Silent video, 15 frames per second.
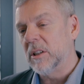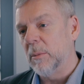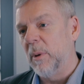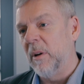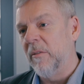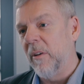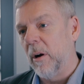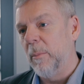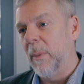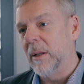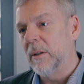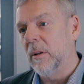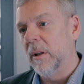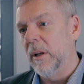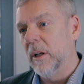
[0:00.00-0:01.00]
some
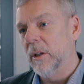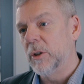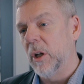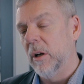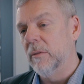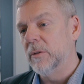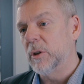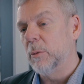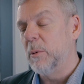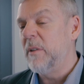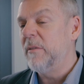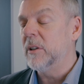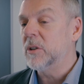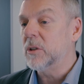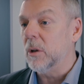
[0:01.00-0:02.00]
environmental initiatives. So
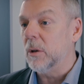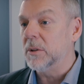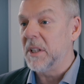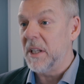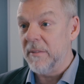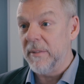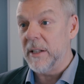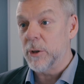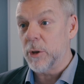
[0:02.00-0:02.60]
we've installed EV